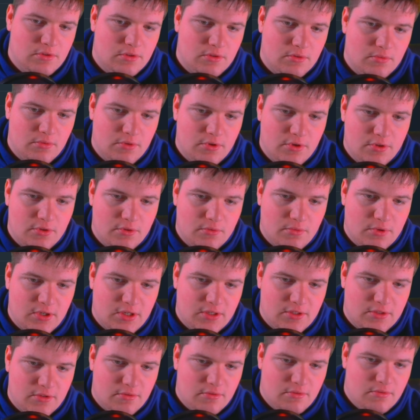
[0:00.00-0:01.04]
So we're going to do
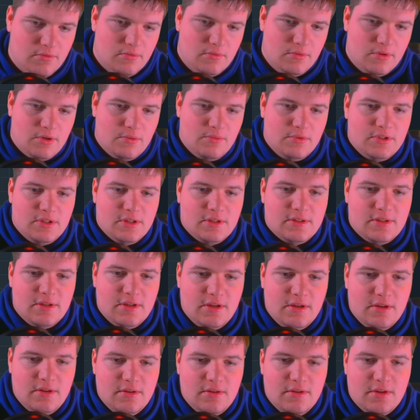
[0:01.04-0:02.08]

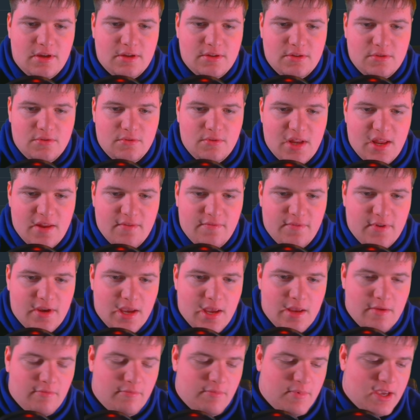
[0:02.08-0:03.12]

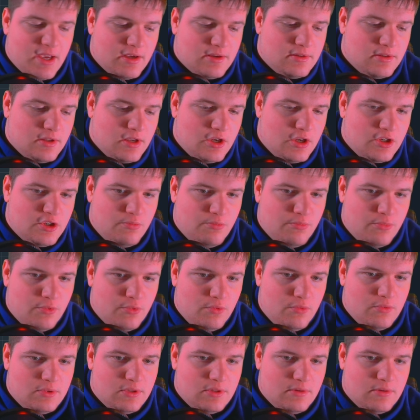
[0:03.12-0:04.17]
192.168.2.5
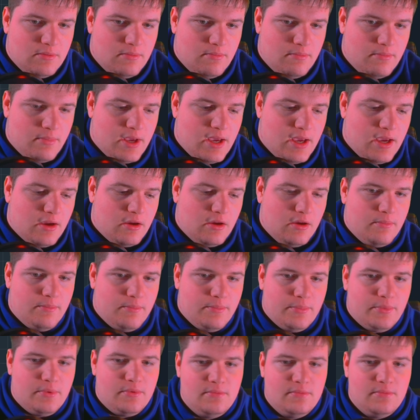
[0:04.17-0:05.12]
/boot backup